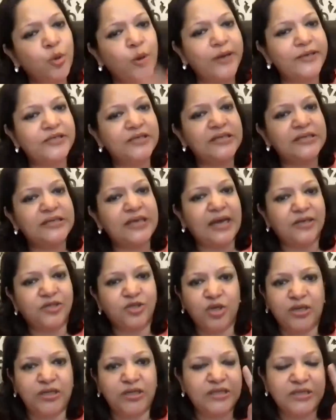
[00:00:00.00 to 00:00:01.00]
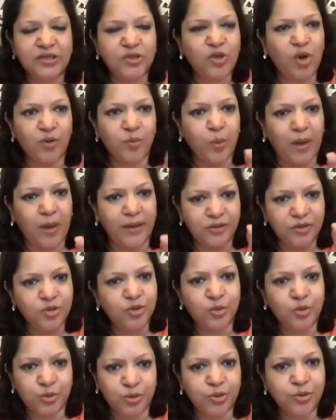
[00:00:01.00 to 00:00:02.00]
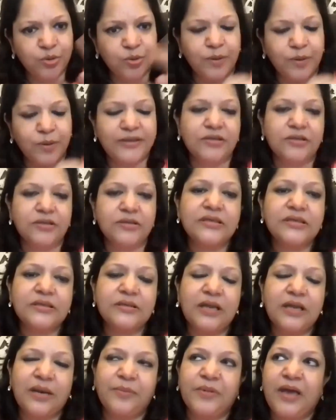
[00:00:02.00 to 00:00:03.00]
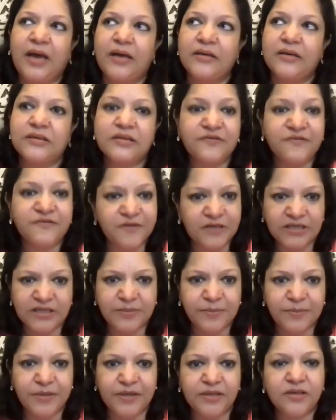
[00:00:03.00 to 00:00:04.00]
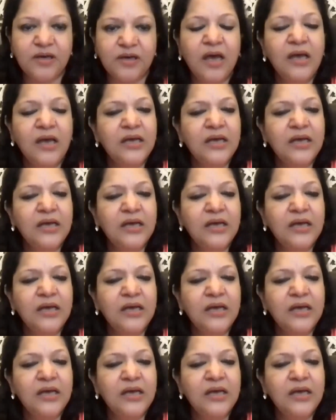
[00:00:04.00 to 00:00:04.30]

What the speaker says: sure you have something. Two questions. Let me answer the first bit.